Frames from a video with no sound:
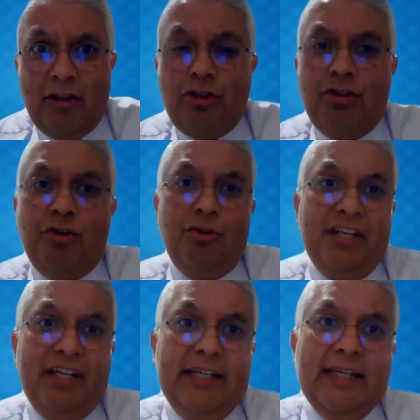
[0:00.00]

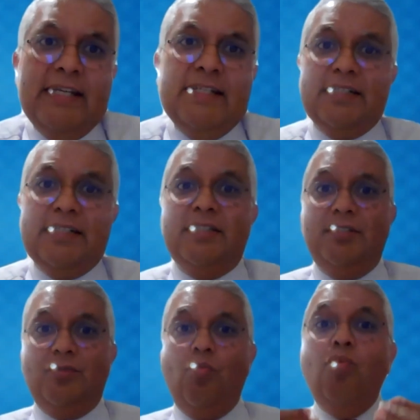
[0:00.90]
theory
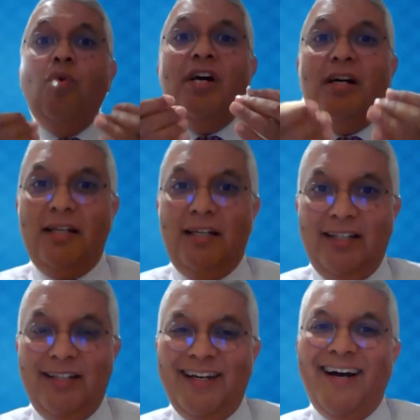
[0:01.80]
doesn't work
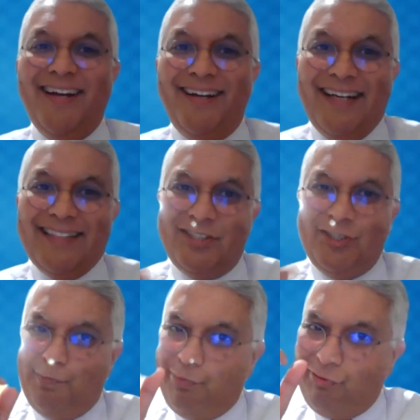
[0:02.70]
unless
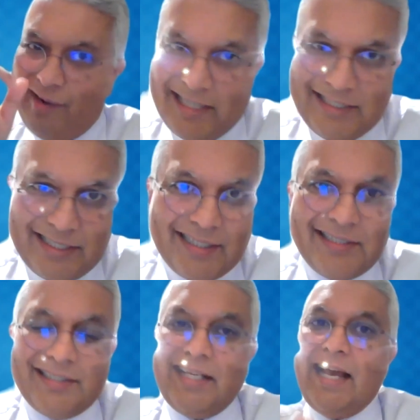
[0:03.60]
you
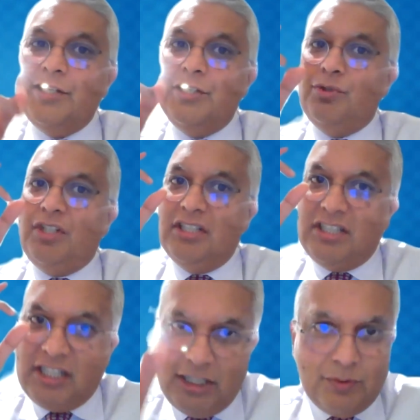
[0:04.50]
practice and you
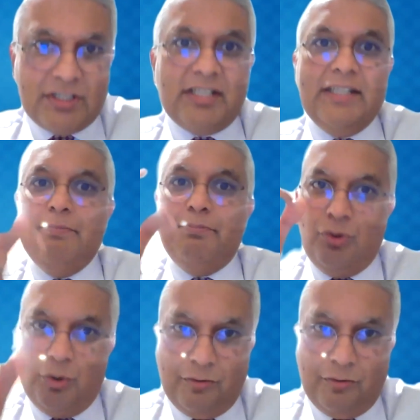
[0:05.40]
continuously
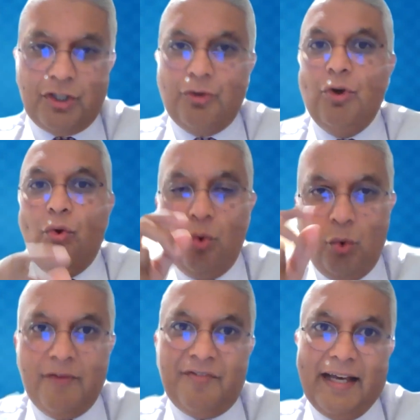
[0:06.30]
improve. So
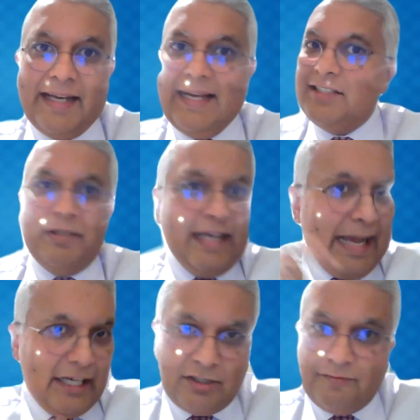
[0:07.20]
all of that has to be
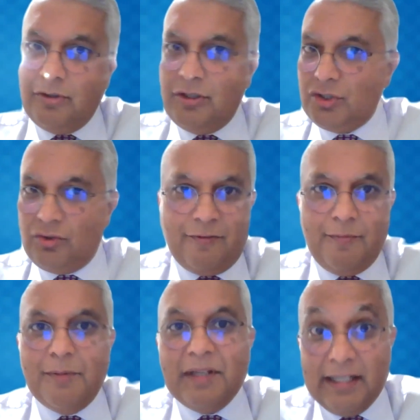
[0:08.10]
action focused right from
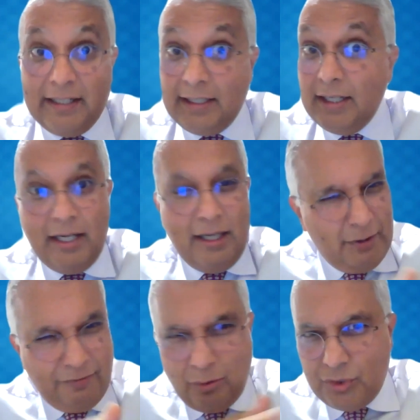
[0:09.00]
the beginning. But
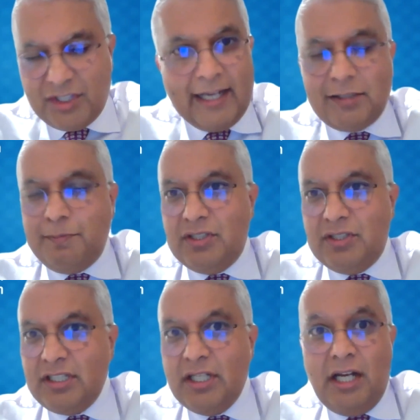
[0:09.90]
of course,
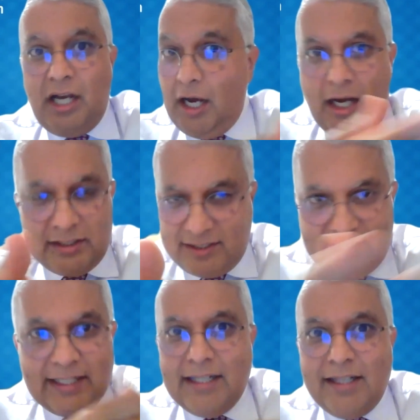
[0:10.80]
experts are
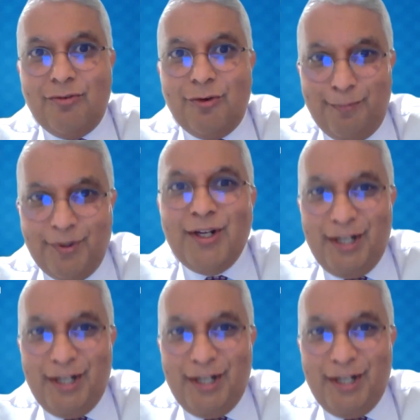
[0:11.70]
sitting in the room